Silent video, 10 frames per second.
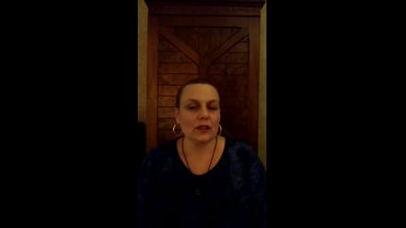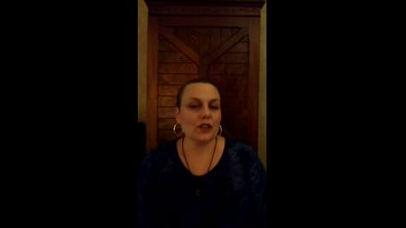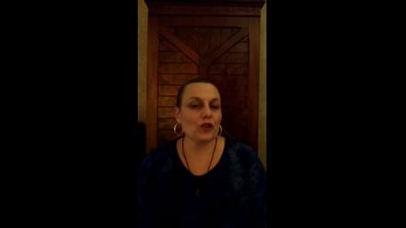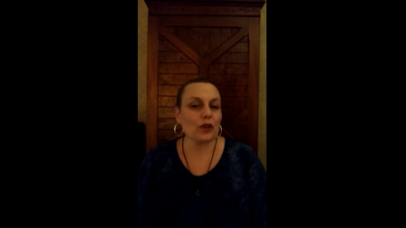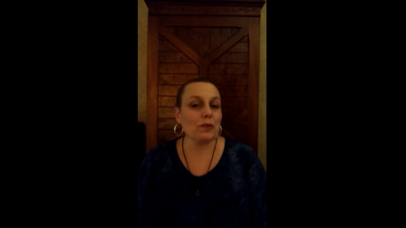The
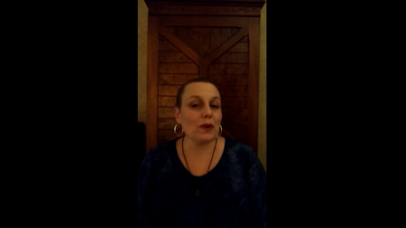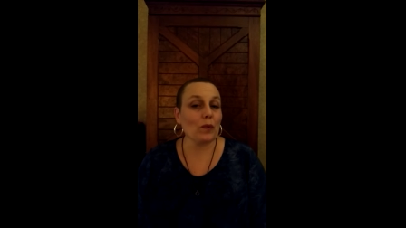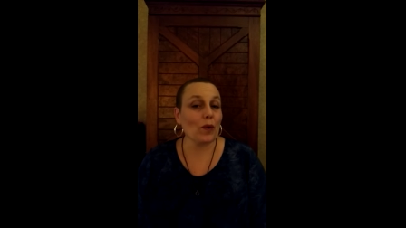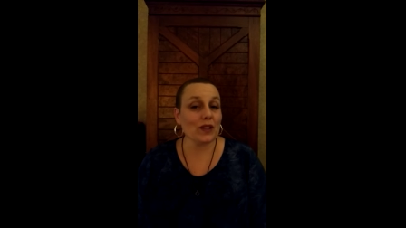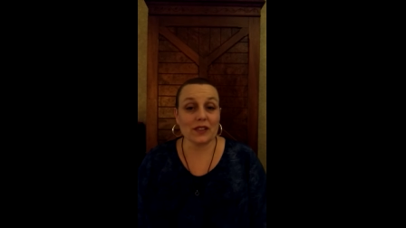endorsement
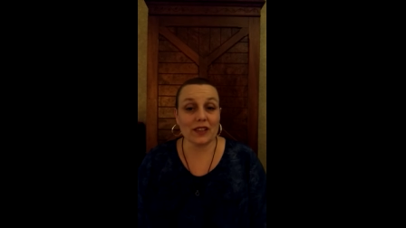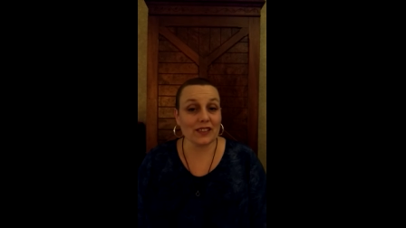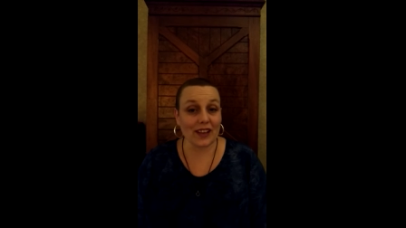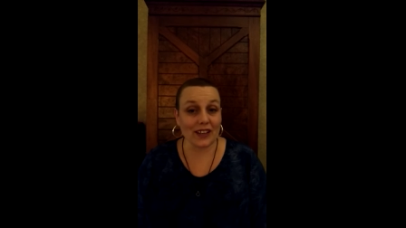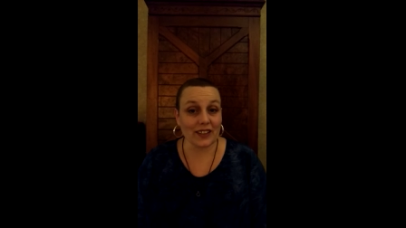wasn't
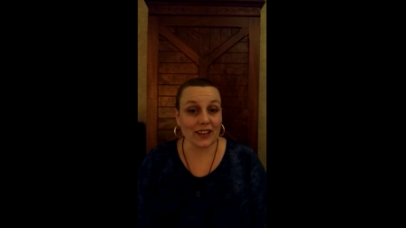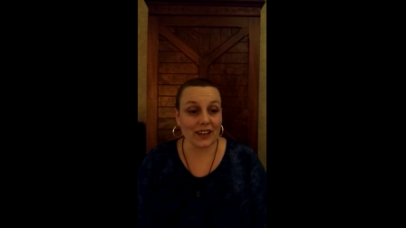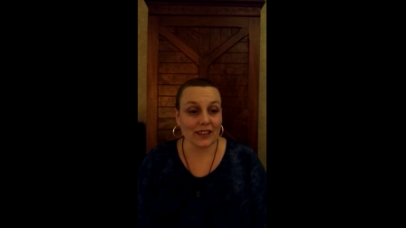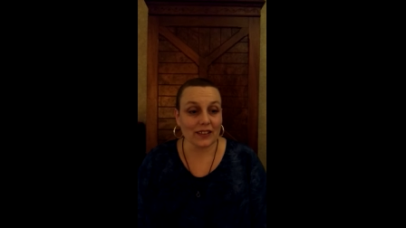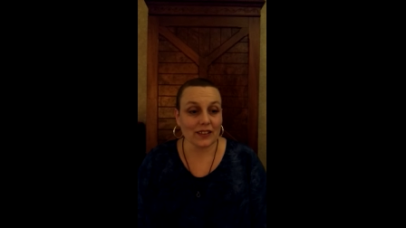his
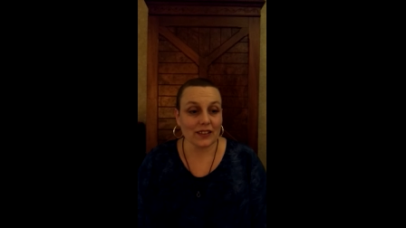idea.